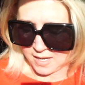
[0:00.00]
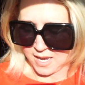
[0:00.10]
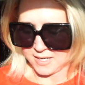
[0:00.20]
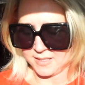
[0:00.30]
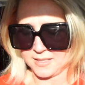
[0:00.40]

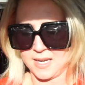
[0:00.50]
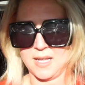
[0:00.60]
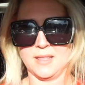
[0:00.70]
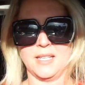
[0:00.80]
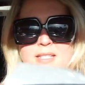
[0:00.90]
I just
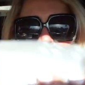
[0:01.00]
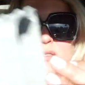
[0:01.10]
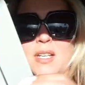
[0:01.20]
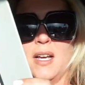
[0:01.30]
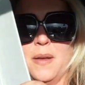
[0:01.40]
got these
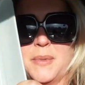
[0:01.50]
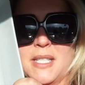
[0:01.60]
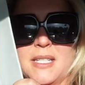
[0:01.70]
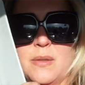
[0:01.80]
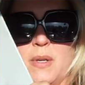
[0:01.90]
little tubs.
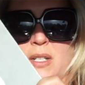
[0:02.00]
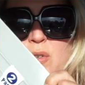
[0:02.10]
This is what I